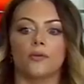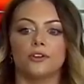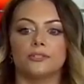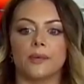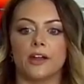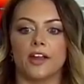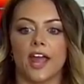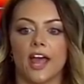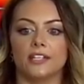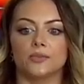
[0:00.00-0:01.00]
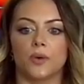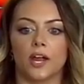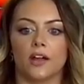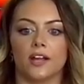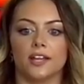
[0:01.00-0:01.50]
Rosemary asks,
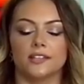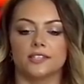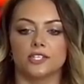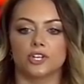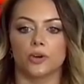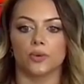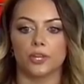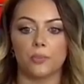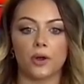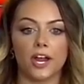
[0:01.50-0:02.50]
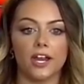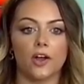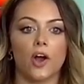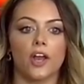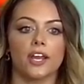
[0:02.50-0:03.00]
where is the shirt with the braid
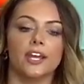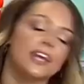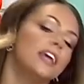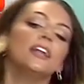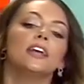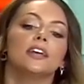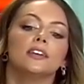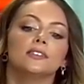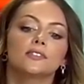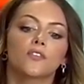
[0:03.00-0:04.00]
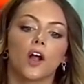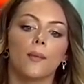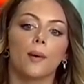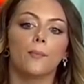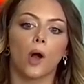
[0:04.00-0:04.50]
on it? It is
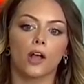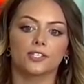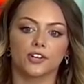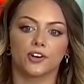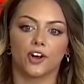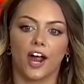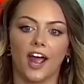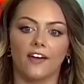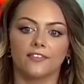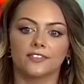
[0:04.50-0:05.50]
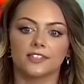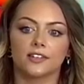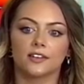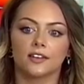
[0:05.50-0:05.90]
from Boxercraft.